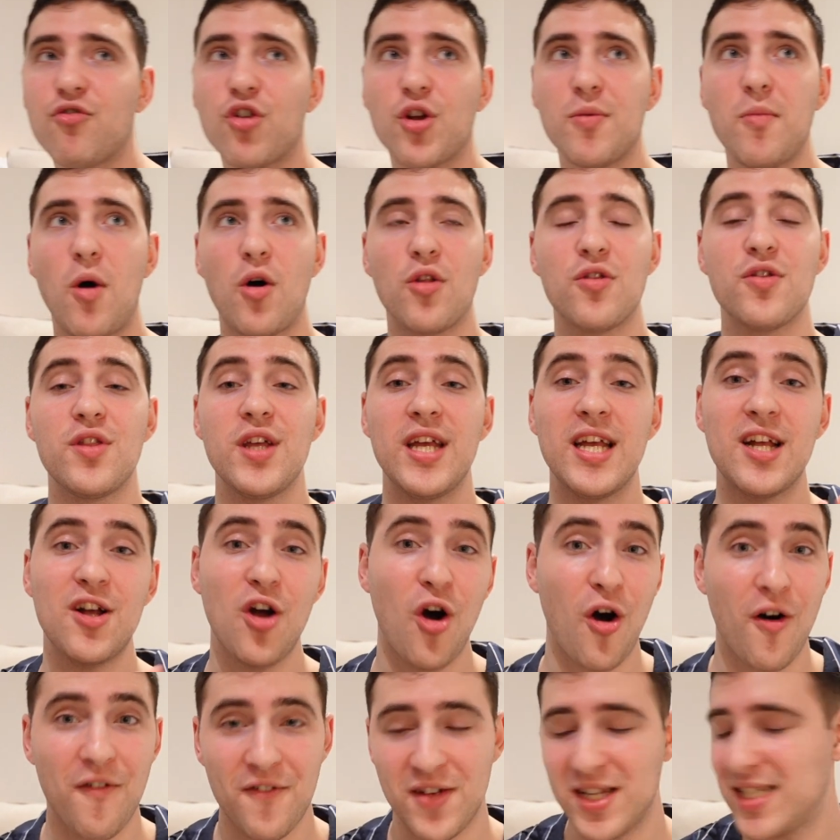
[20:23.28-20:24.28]
room room on the
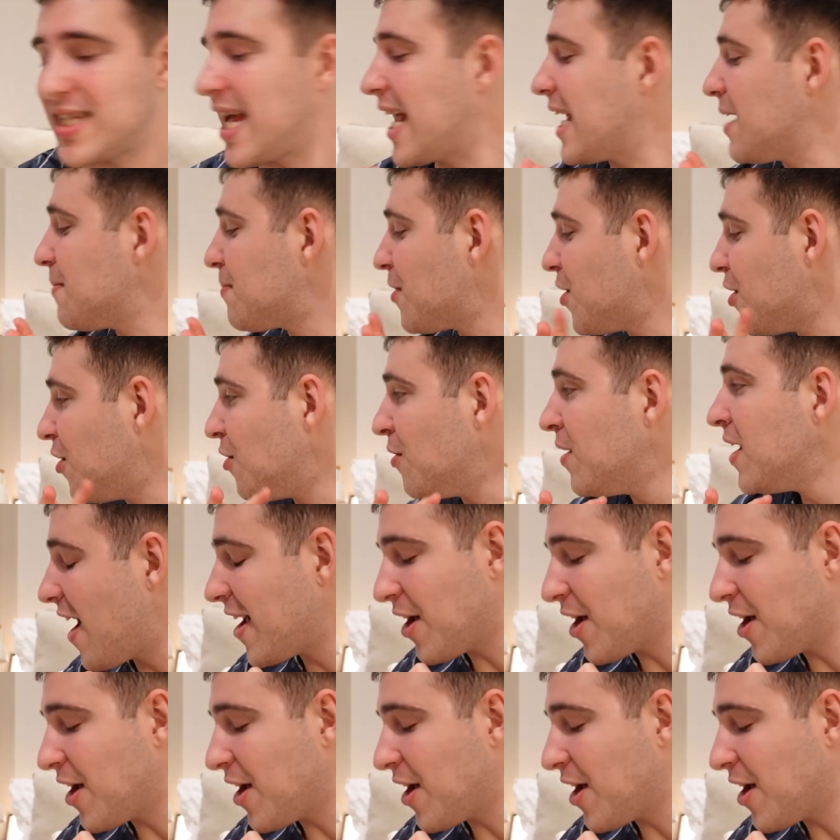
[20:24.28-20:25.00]
coffee table.